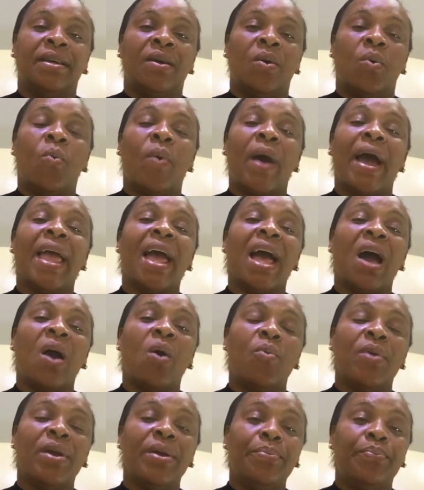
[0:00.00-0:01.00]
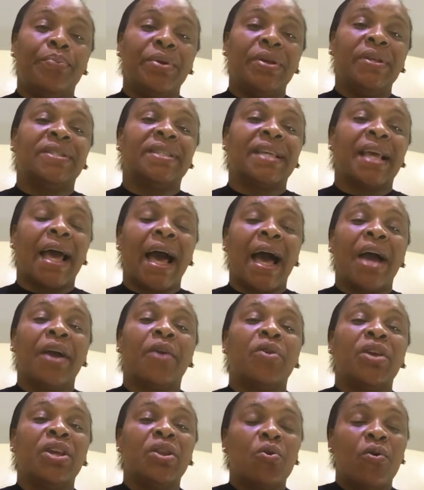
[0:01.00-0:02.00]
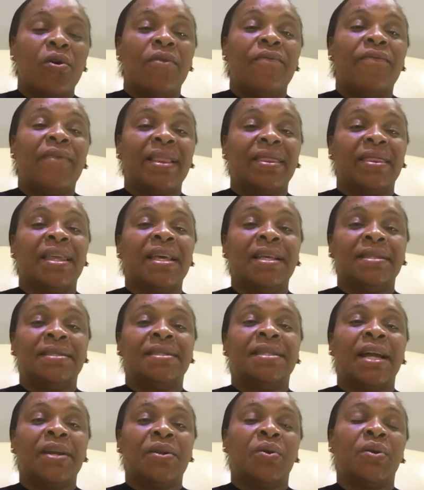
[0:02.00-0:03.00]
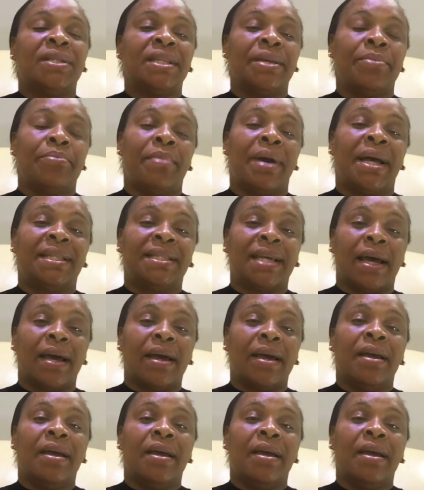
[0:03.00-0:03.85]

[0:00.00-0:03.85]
Why are we busy arguing over things that doesn't matter?